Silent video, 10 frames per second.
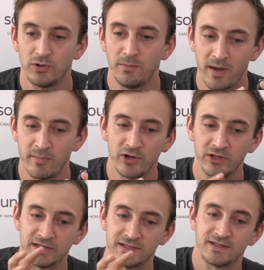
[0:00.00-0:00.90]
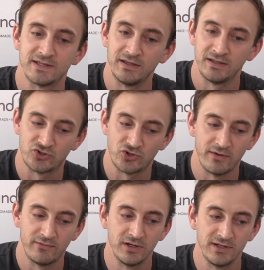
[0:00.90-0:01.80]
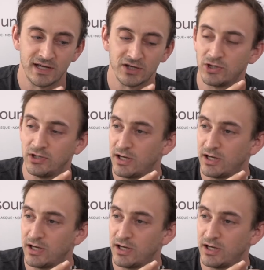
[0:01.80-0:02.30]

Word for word: membrane that's inside this driver. It's actually an